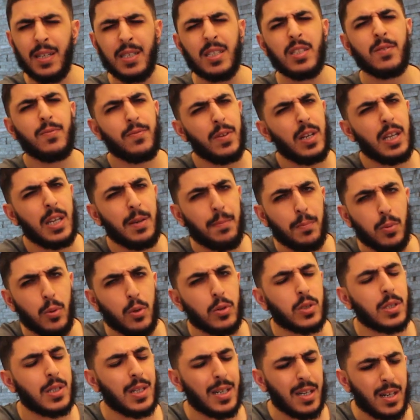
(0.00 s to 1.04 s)
And this is really
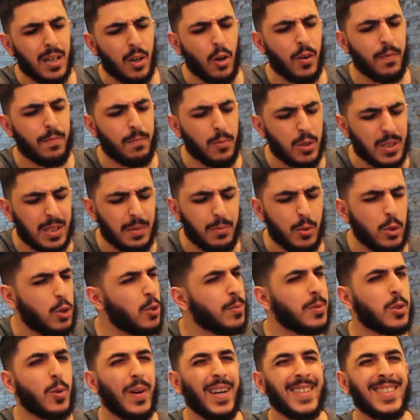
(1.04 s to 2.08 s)
important. And a lot of Muslim
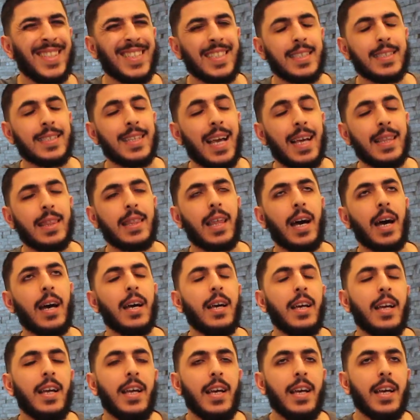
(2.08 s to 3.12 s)
YouTubers don't understand
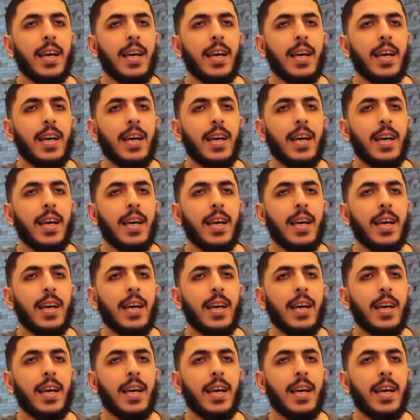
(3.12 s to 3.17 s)
that.